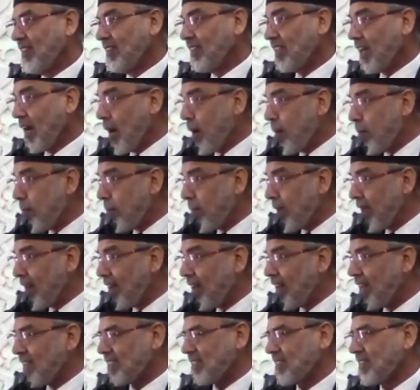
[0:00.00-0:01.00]
the
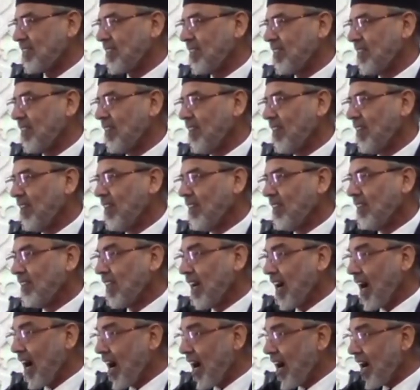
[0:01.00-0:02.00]
humbleness,
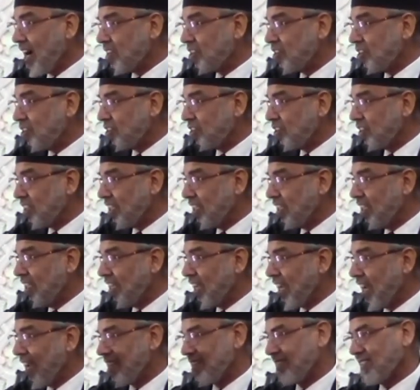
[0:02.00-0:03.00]
the ajzi
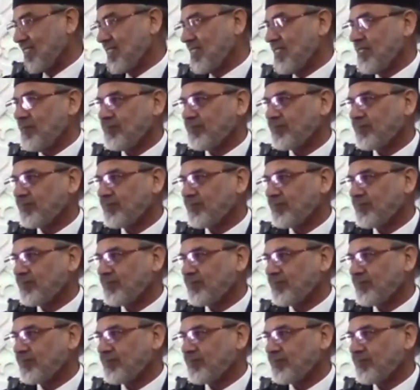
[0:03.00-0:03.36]
he has.